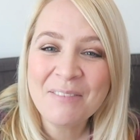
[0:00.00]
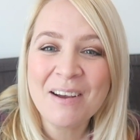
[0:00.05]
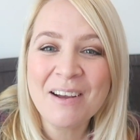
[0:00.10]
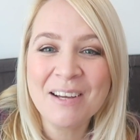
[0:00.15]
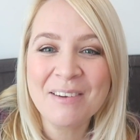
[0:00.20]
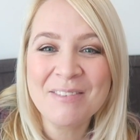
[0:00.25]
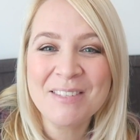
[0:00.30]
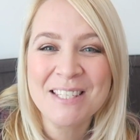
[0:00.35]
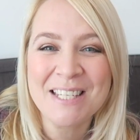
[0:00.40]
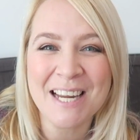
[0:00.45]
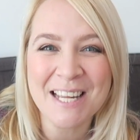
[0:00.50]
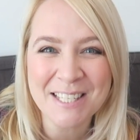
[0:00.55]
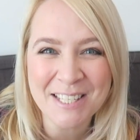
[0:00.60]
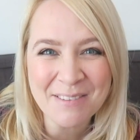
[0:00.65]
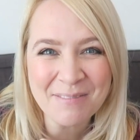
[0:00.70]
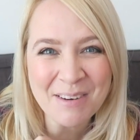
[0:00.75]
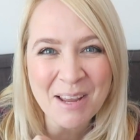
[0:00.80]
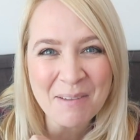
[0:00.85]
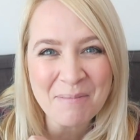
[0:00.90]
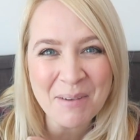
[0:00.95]
and welcome to
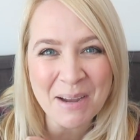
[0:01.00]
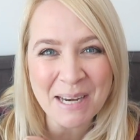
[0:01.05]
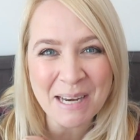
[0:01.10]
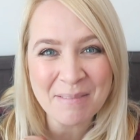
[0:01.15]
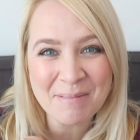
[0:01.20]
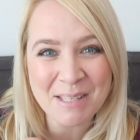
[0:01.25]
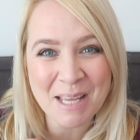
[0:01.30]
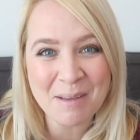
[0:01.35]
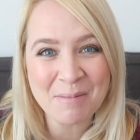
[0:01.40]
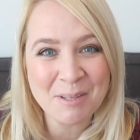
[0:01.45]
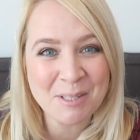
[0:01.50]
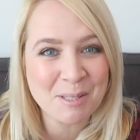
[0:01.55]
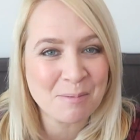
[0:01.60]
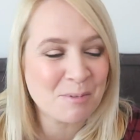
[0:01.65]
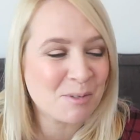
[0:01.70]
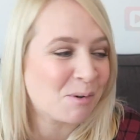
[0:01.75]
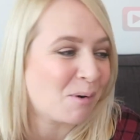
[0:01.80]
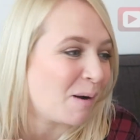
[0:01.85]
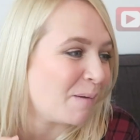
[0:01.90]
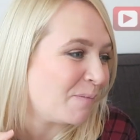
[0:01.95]
tonight's upload. My name's Emma,
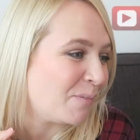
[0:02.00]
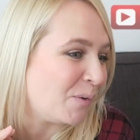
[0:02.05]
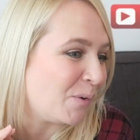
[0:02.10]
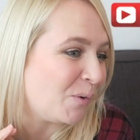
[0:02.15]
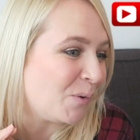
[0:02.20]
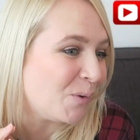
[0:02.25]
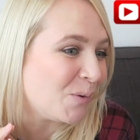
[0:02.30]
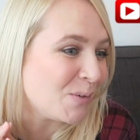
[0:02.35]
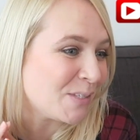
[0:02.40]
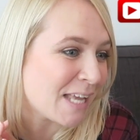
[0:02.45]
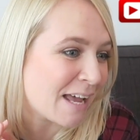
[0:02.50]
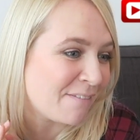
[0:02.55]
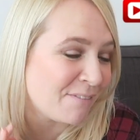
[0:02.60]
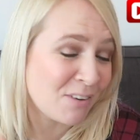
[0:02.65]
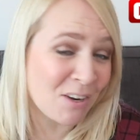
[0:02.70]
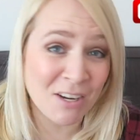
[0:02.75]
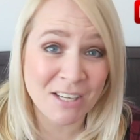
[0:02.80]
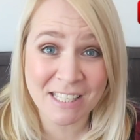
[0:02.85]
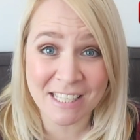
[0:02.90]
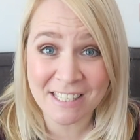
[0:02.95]
subscribed for hauls
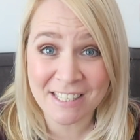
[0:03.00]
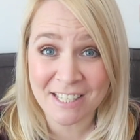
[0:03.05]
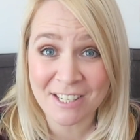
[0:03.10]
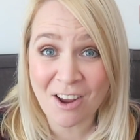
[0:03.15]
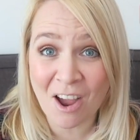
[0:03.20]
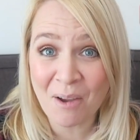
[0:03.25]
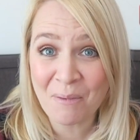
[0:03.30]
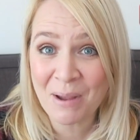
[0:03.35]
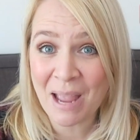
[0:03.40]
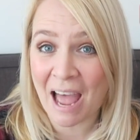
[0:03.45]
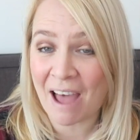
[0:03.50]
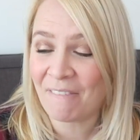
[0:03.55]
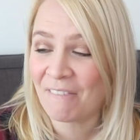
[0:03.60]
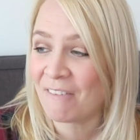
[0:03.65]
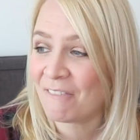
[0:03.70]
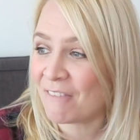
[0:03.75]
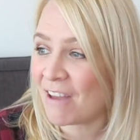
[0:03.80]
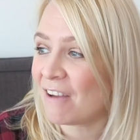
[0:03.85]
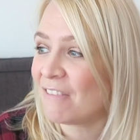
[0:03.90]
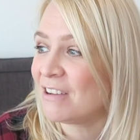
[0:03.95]
and vlogs, and tonight we
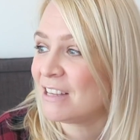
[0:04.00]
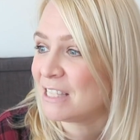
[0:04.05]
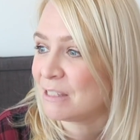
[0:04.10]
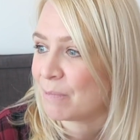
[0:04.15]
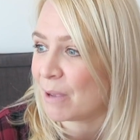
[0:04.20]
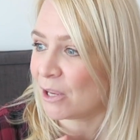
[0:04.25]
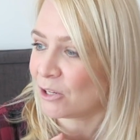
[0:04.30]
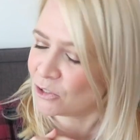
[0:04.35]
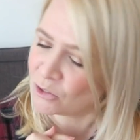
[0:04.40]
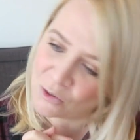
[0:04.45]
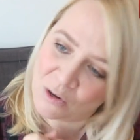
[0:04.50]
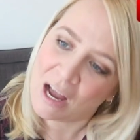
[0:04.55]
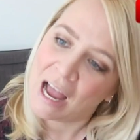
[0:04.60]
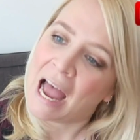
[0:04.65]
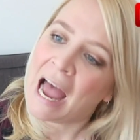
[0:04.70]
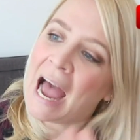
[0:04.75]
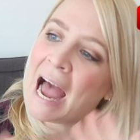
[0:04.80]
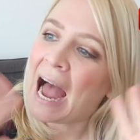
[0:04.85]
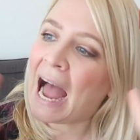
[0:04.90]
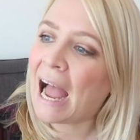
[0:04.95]
have a very special
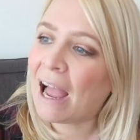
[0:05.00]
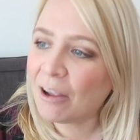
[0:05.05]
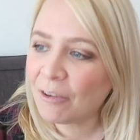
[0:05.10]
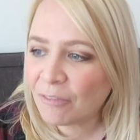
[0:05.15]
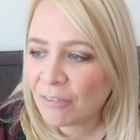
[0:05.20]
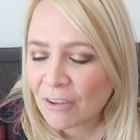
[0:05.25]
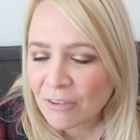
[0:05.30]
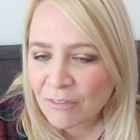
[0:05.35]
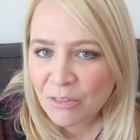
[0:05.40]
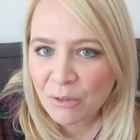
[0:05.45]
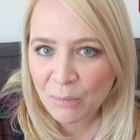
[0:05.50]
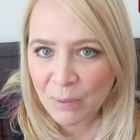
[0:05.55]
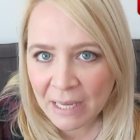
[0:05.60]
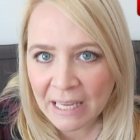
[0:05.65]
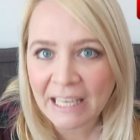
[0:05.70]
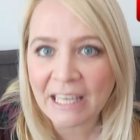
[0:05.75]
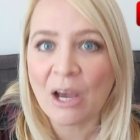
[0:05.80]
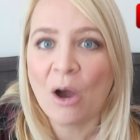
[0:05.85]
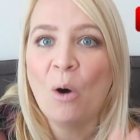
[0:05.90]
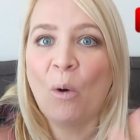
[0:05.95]
outfit of the
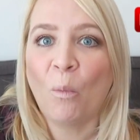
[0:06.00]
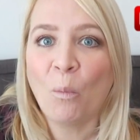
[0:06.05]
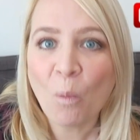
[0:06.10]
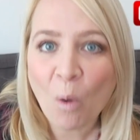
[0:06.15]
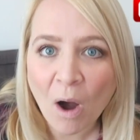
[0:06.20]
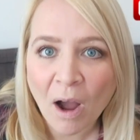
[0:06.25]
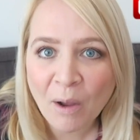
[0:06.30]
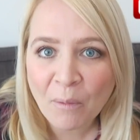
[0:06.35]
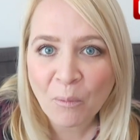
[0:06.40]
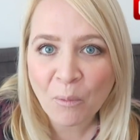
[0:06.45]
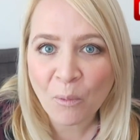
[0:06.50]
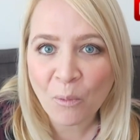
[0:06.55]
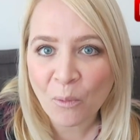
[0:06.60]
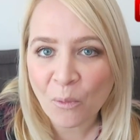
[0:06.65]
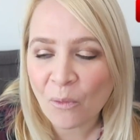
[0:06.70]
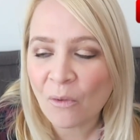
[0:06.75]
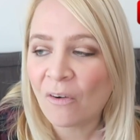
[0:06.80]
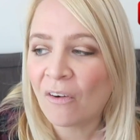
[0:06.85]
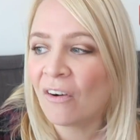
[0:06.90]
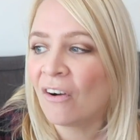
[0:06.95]
week, what I
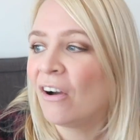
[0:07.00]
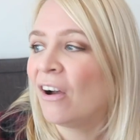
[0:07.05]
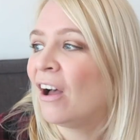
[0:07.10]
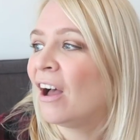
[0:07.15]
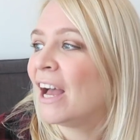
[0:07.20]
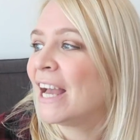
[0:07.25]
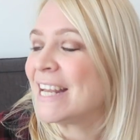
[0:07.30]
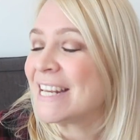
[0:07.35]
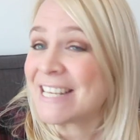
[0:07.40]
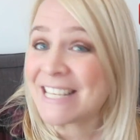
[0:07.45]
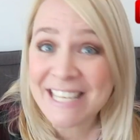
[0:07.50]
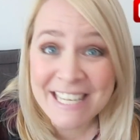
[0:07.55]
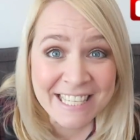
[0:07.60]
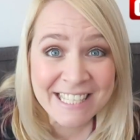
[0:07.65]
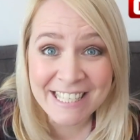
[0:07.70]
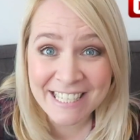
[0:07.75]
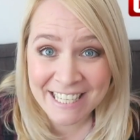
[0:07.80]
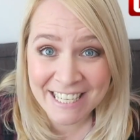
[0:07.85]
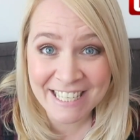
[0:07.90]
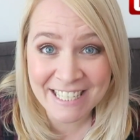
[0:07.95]
wore,
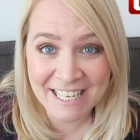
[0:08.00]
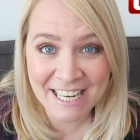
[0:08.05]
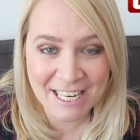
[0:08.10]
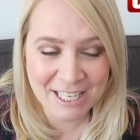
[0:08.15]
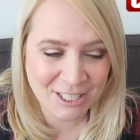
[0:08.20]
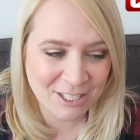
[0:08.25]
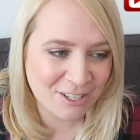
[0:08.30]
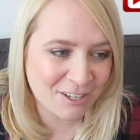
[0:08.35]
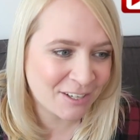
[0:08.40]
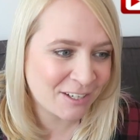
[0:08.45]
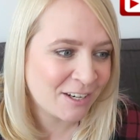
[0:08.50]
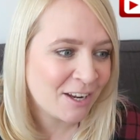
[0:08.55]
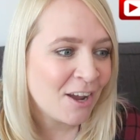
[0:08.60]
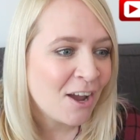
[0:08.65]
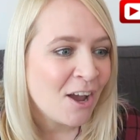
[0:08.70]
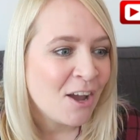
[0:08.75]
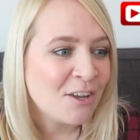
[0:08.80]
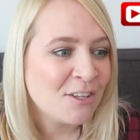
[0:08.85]
Disney edition.